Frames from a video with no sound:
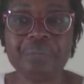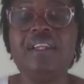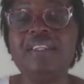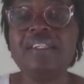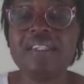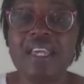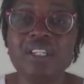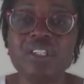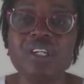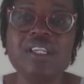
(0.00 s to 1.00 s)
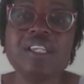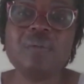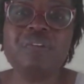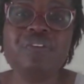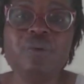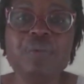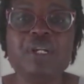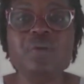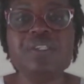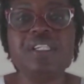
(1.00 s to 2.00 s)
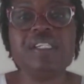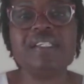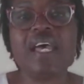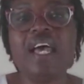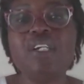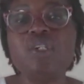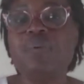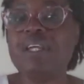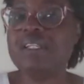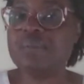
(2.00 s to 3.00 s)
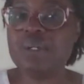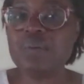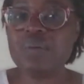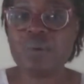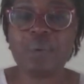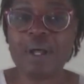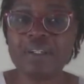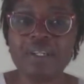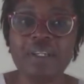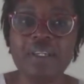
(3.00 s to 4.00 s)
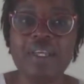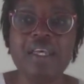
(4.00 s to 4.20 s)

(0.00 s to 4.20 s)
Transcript: At this stage, some of you may lose the desire to be intimate with your partner.